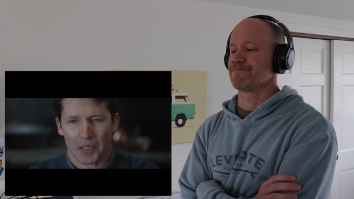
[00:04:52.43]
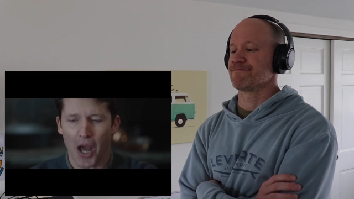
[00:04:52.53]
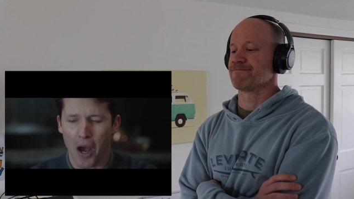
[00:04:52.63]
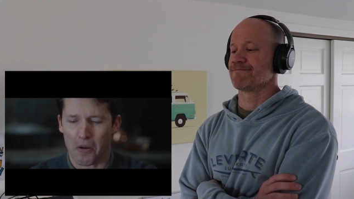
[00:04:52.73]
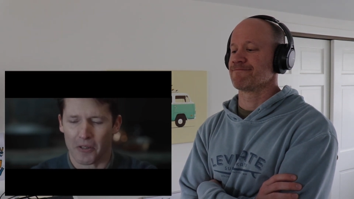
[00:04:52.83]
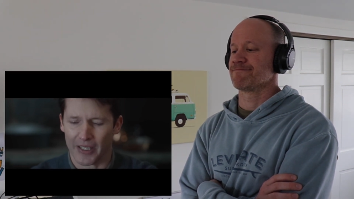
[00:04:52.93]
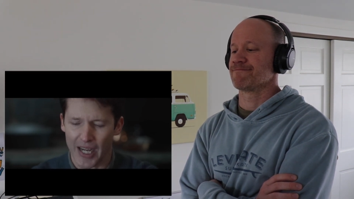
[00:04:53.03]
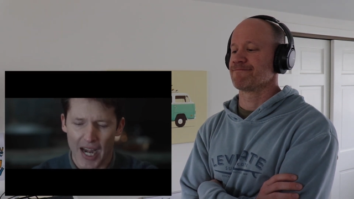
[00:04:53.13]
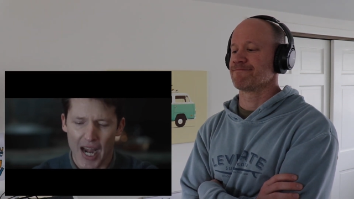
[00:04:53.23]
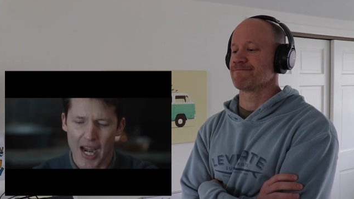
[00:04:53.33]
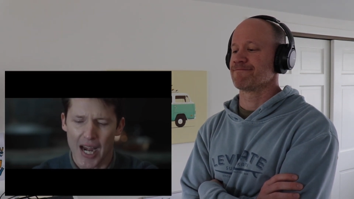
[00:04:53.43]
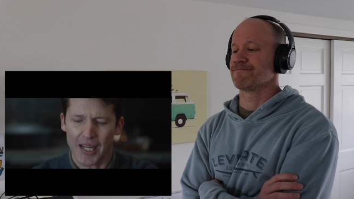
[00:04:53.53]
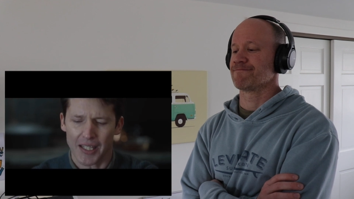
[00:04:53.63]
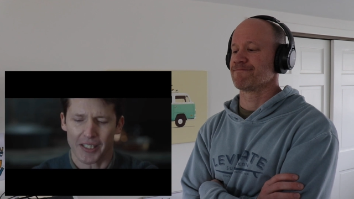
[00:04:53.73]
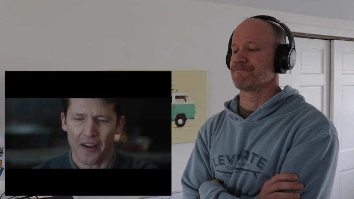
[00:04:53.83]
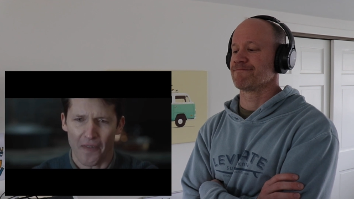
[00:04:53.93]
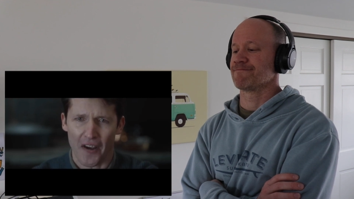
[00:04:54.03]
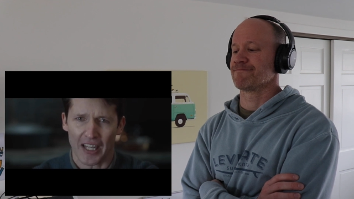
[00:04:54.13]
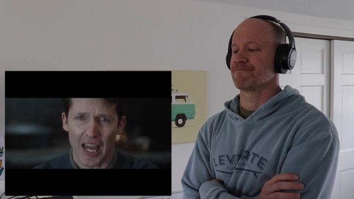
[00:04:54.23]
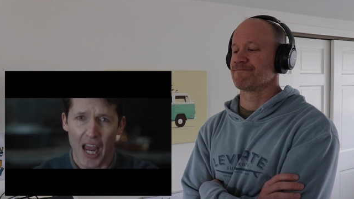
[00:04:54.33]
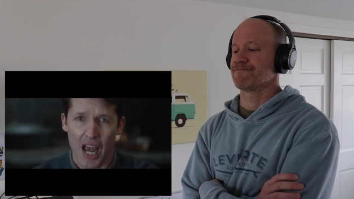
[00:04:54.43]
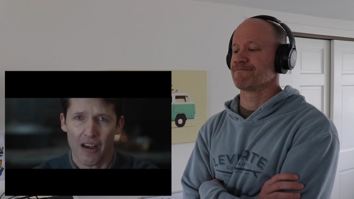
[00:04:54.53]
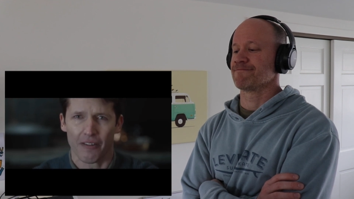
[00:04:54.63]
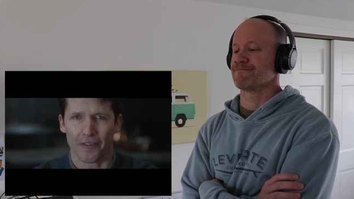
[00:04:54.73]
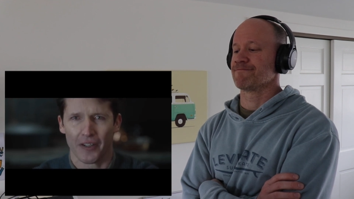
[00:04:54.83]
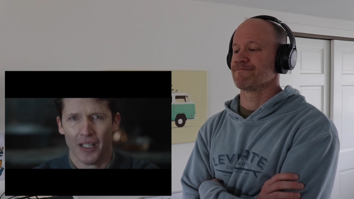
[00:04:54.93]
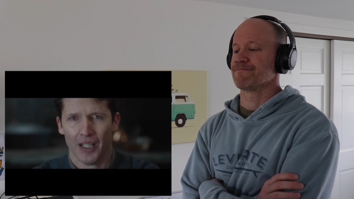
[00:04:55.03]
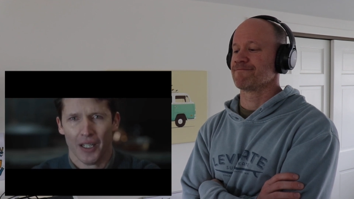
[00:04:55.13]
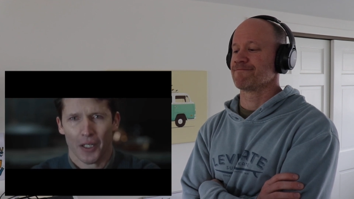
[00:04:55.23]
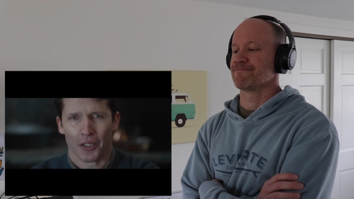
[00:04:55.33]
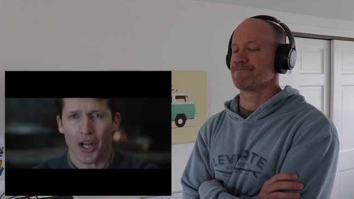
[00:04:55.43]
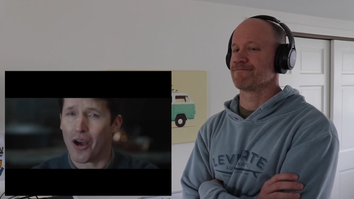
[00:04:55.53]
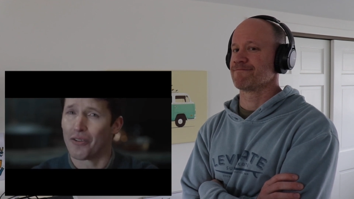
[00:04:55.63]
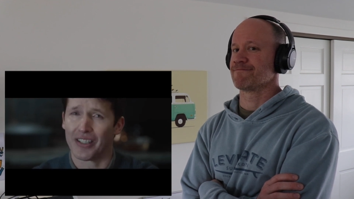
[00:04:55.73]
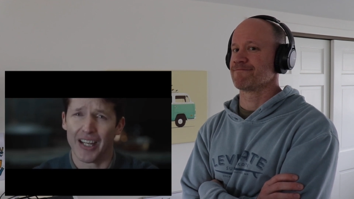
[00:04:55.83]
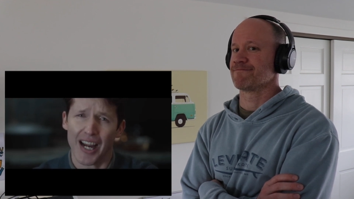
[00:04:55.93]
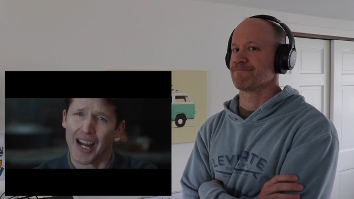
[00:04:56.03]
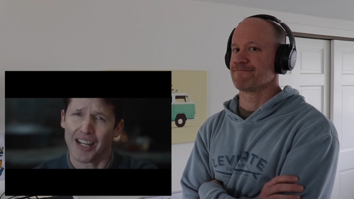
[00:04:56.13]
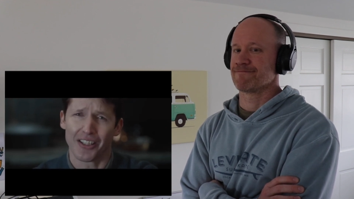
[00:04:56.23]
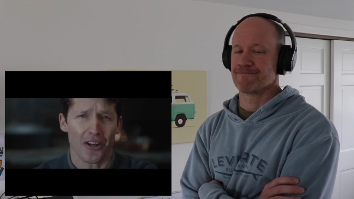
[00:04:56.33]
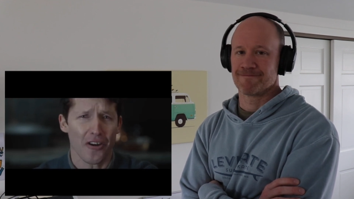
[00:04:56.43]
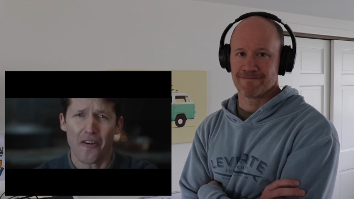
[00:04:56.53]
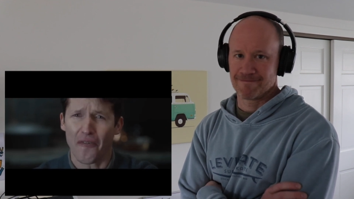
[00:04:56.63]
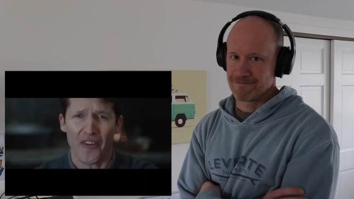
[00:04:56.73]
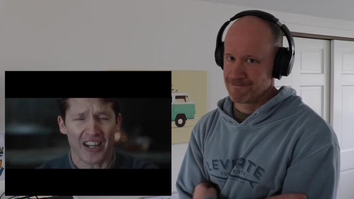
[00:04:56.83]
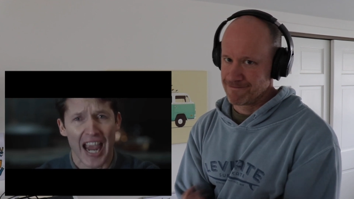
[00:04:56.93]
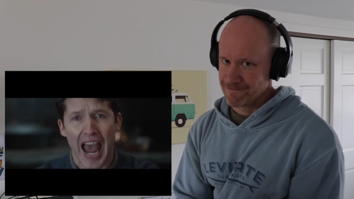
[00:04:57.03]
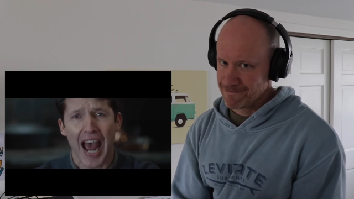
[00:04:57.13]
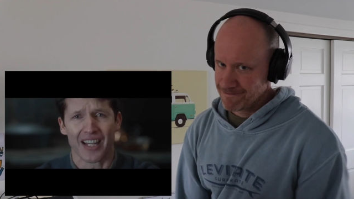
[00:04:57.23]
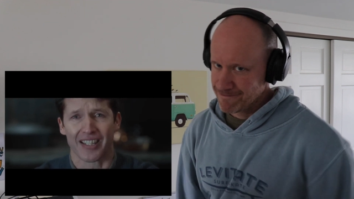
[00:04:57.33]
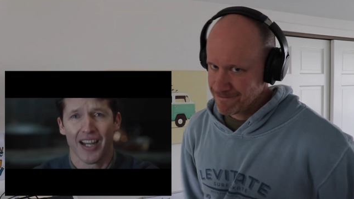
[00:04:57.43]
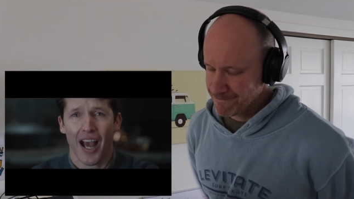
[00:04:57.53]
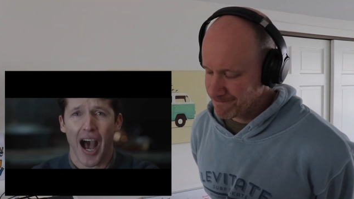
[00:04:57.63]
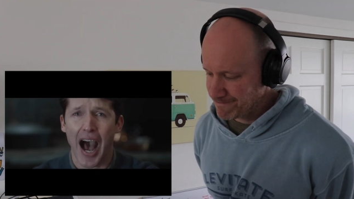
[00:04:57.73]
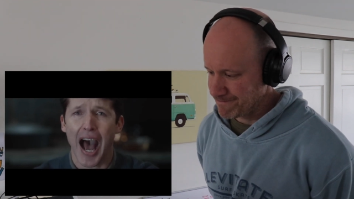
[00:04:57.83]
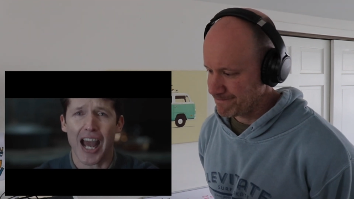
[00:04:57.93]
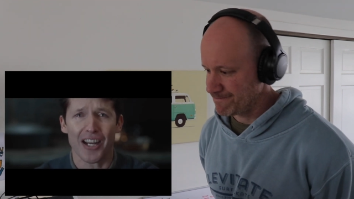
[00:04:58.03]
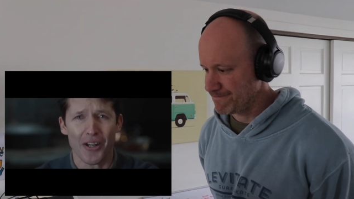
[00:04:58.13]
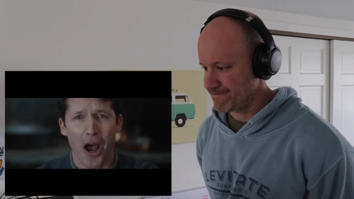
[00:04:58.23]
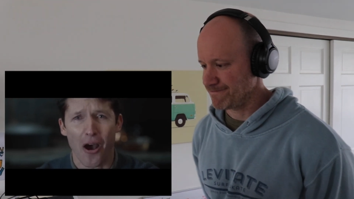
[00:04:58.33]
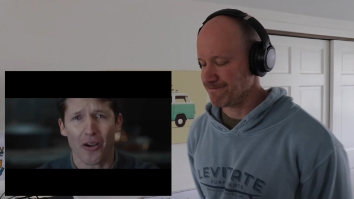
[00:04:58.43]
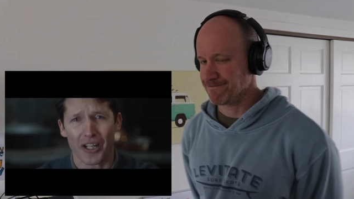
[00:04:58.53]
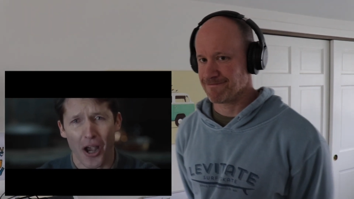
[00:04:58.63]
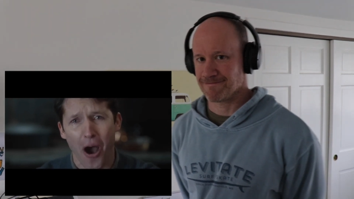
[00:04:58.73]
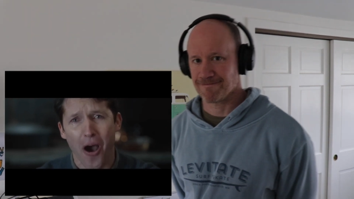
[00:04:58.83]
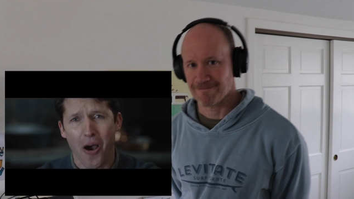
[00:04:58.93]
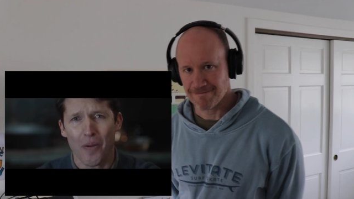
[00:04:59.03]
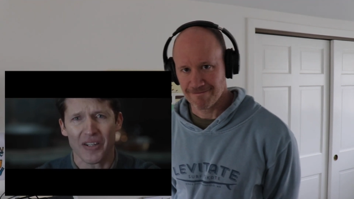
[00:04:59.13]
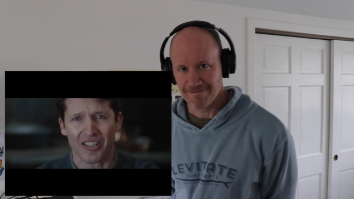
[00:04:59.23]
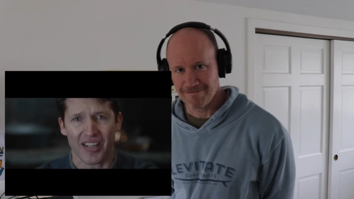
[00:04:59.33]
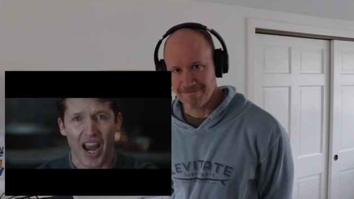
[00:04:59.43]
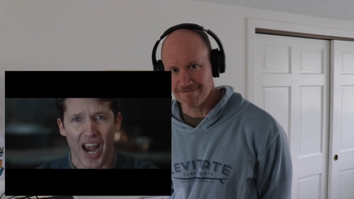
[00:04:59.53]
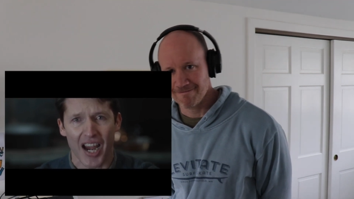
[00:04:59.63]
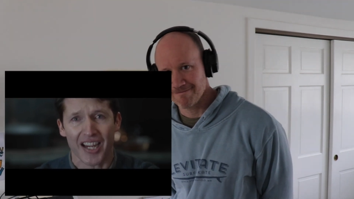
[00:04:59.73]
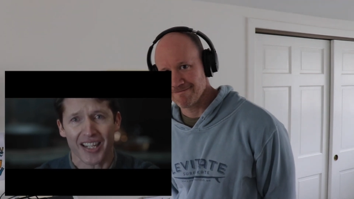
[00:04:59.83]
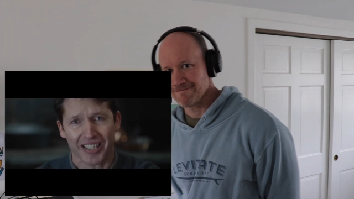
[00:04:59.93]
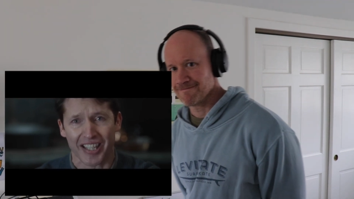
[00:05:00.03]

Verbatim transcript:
Speaker 1: No need to forgive. No need to forget. I know your mistakes.